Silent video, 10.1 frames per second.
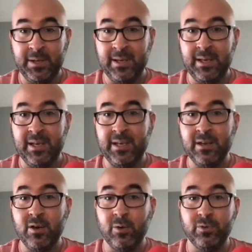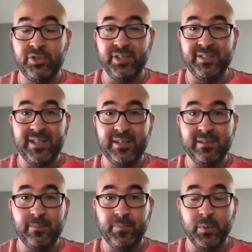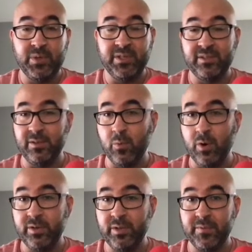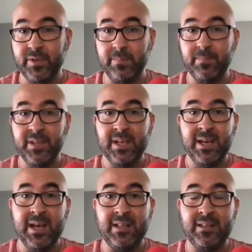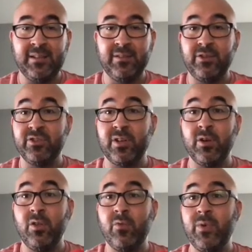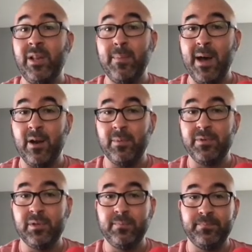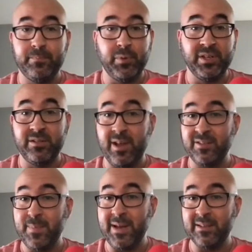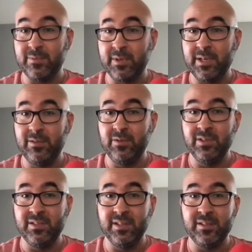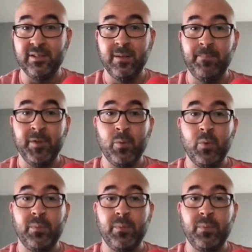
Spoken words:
He can go g6, which is the worst of them, and then there's another really bad option, but it's not as bad as king to g6, with